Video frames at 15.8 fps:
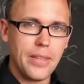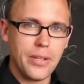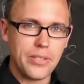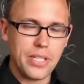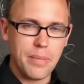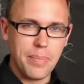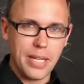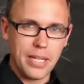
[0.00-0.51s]

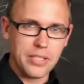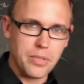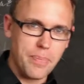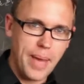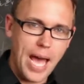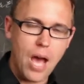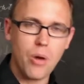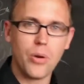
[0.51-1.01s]
There's an imbalance
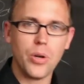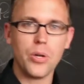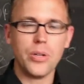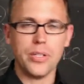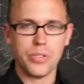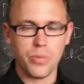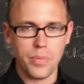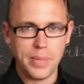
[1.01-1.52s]
of
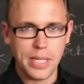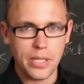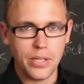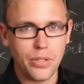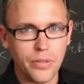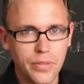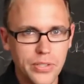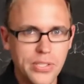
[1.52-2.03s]
power. It's
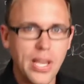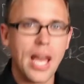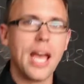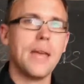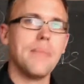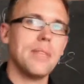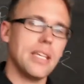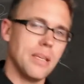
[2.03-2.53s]
repeated over
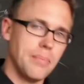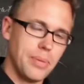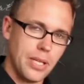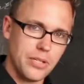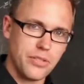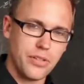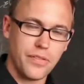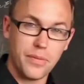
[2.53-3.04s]
time. They get
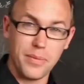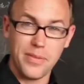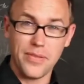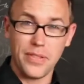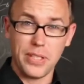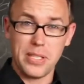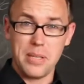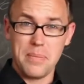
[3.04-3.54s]
pleasure from
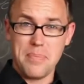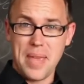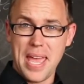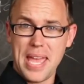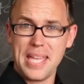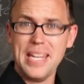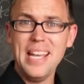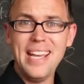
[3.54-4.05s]
inflicting
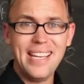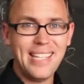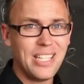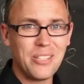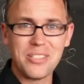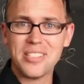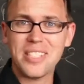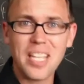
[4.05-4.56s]
pain.
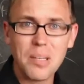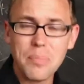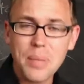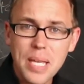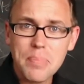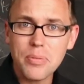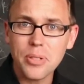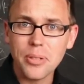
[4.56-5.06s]
They're sick
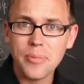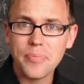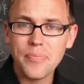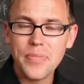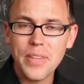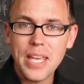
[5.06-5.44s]
people.